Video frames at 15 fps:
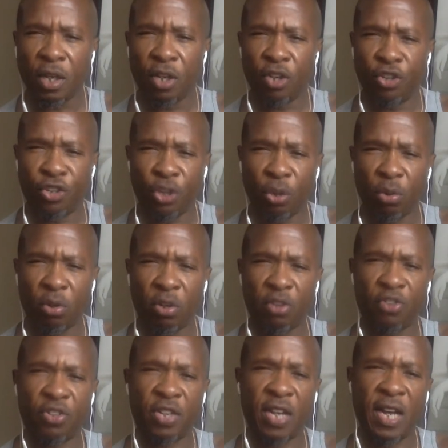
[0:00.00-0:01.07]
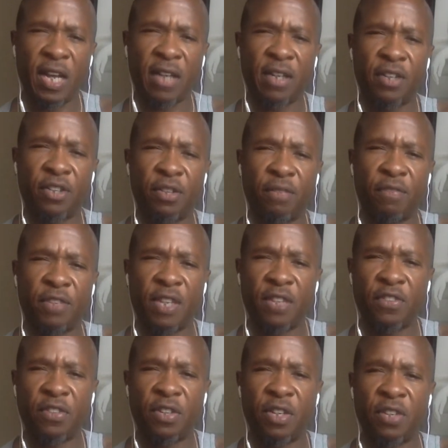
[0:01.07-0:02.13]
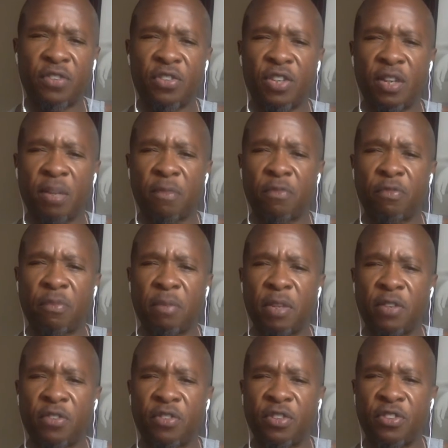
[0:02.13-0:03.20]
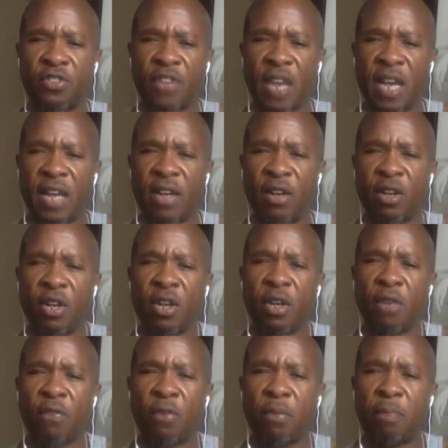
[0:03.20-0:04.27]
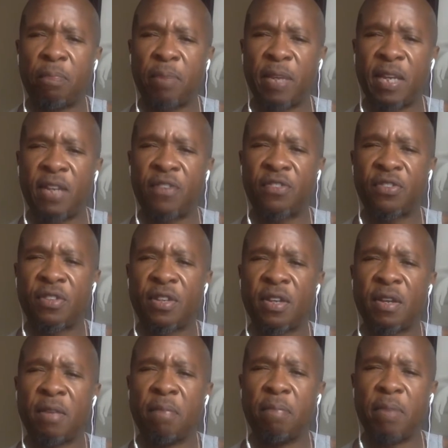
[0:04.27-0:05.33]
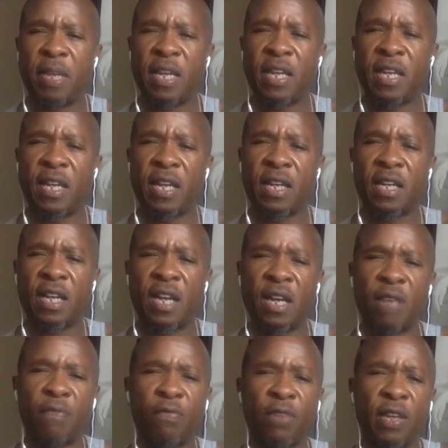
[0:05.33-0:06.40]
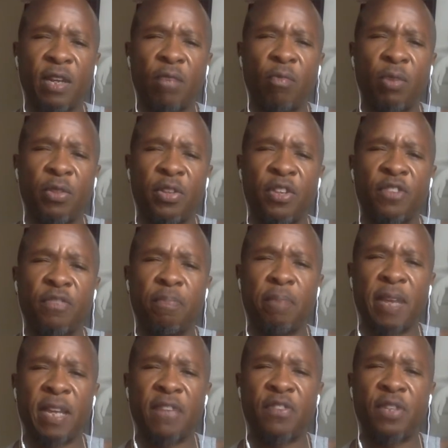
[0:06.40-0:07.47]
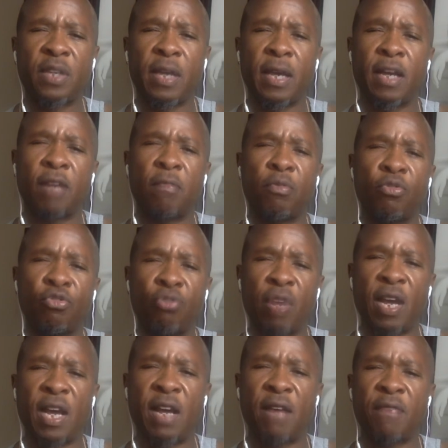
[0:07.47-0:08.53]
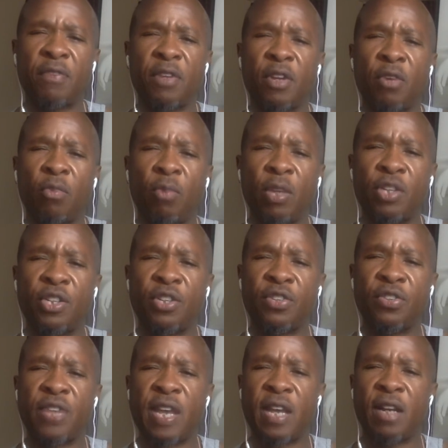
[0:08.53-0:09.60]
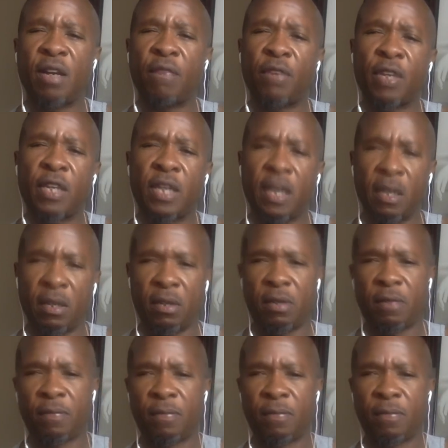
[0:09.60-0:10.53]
Joker's cognitive dissonance comes from his desire for peace being in conflict with his basic animal drive, which is that of a killer.